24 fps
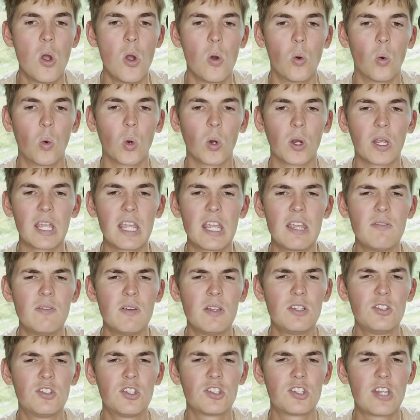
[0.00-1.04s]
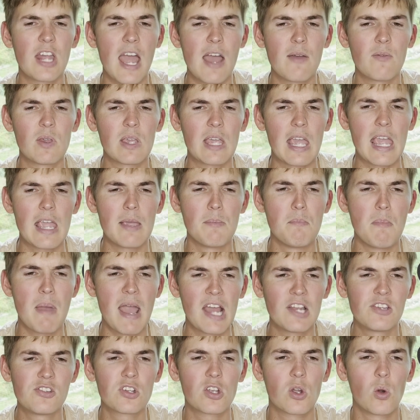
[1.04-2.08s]
or even just having a
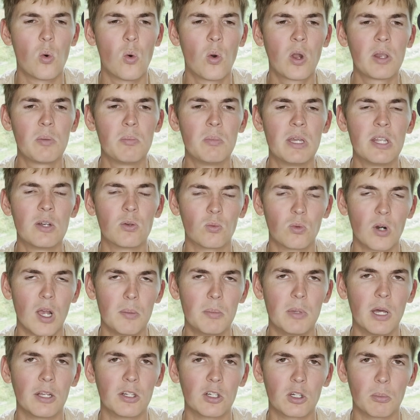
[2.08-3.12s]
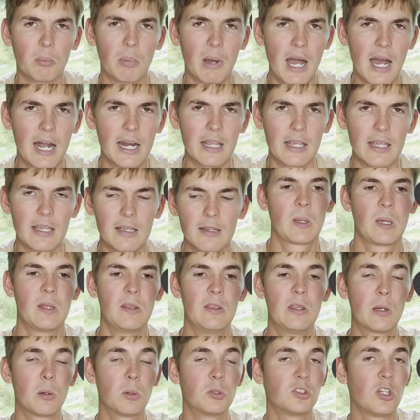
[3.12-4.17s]
magic ointment rubbed on your body.
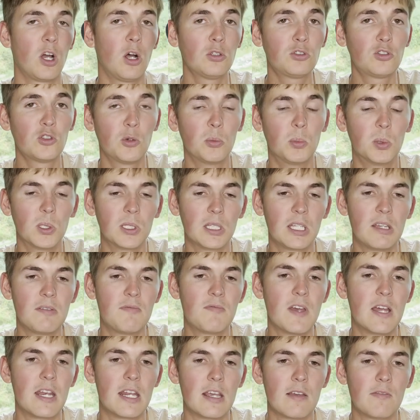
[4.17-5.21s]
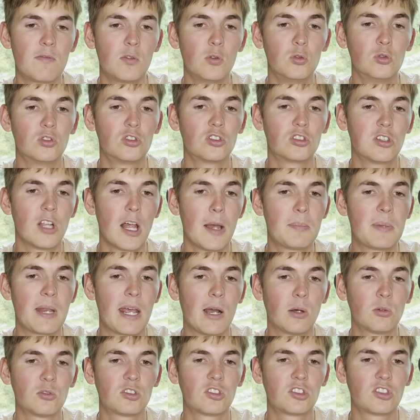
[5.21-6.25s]
There was also belief that if you slept
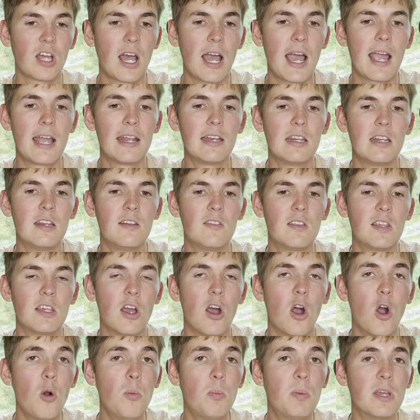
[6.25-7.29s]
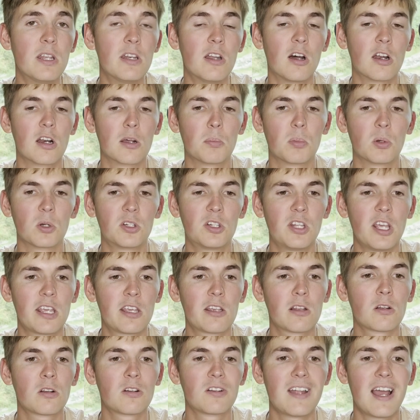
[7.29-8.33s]
outside in the open on a
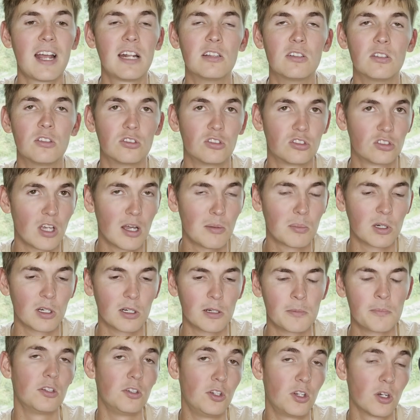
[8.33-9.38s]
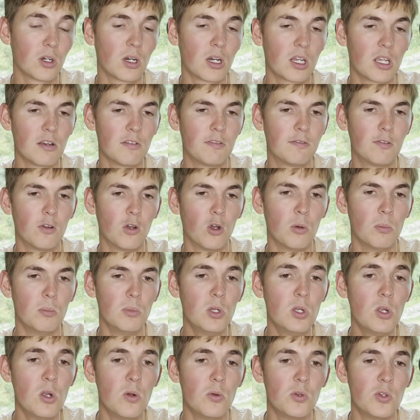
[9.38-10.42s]
particular night in the summer during a full
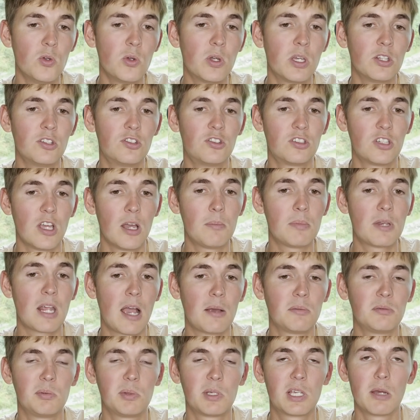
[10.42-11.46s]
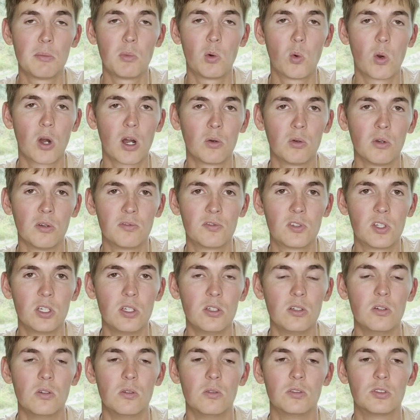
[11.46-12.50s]
moon, you could sometimes become a werewolf
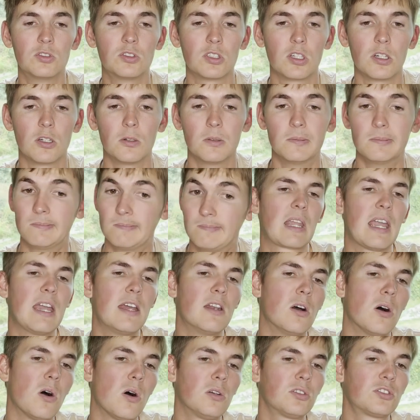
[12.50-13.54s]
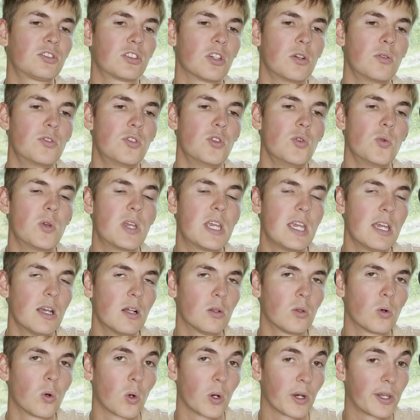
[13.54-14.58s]
too. So, and also to
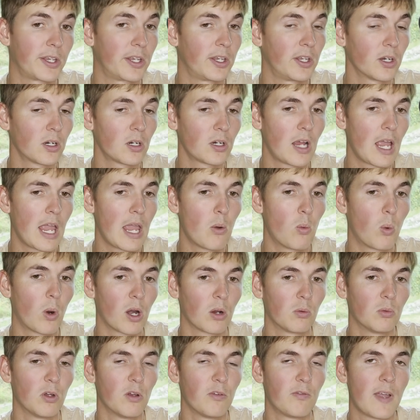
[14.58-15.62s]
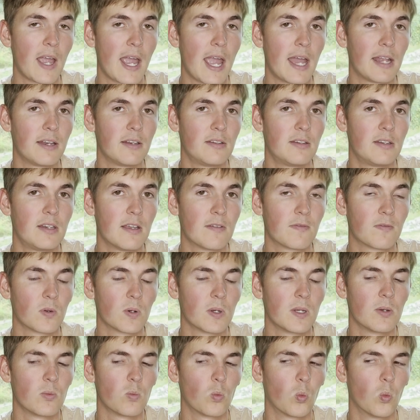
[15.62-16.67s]
kill or cure a werewolf had
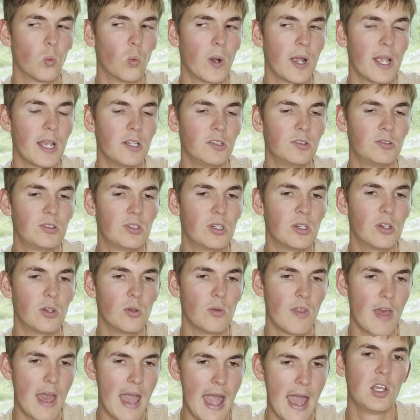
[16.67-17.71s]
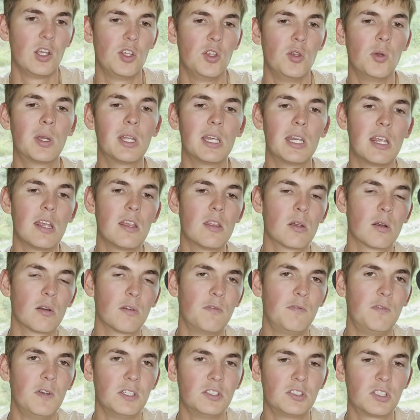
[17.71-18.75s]
different ways to do that. You could either
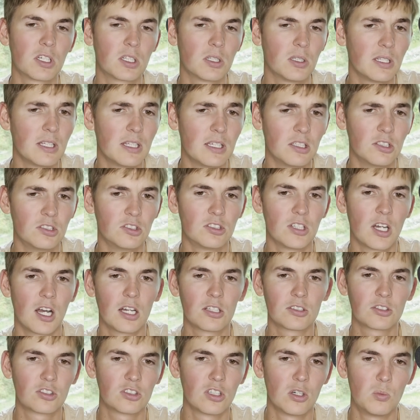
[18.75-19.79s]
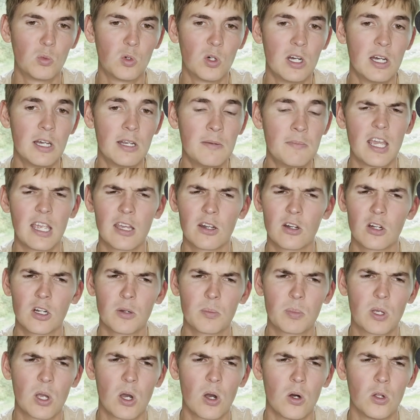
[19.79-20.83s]
physically exhaust someone, take an
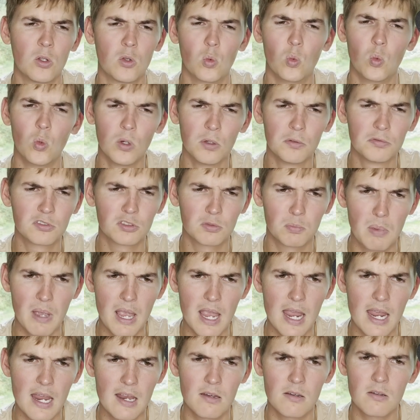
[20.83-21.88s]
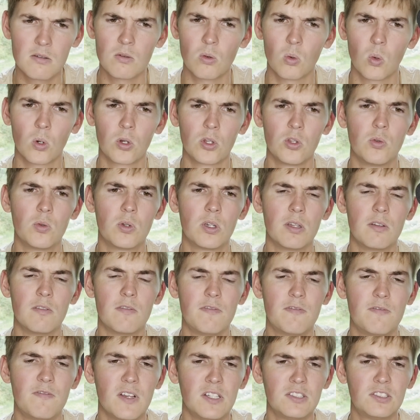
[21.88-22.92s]
herb called wolfsbane, or you could
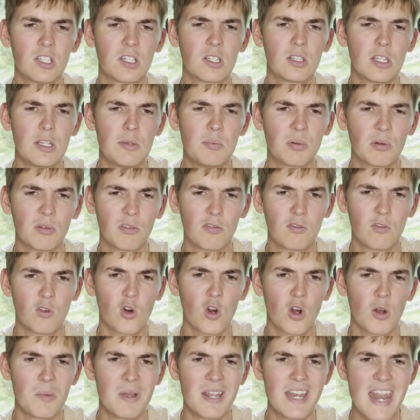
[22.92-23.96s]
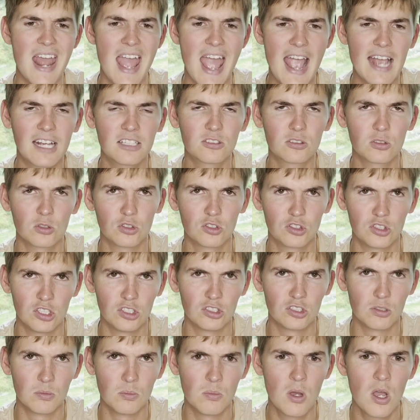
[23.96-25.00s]
physically perform an
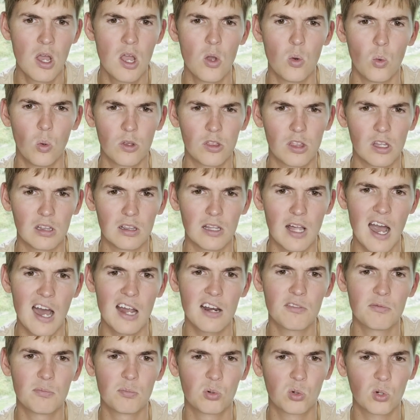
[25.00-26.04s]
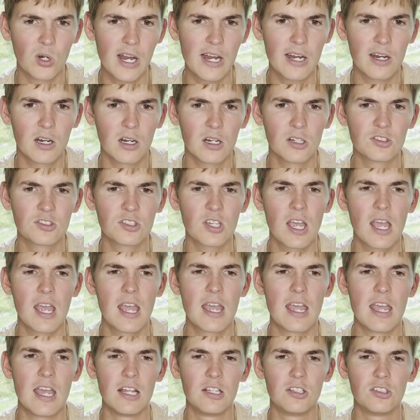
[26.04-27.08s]
exorcism with a lot of prayers
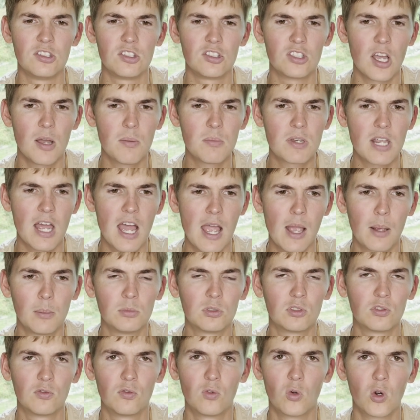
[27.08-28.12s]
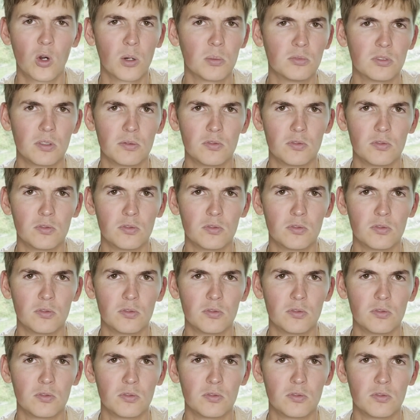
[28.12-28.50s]
and sometimes forms of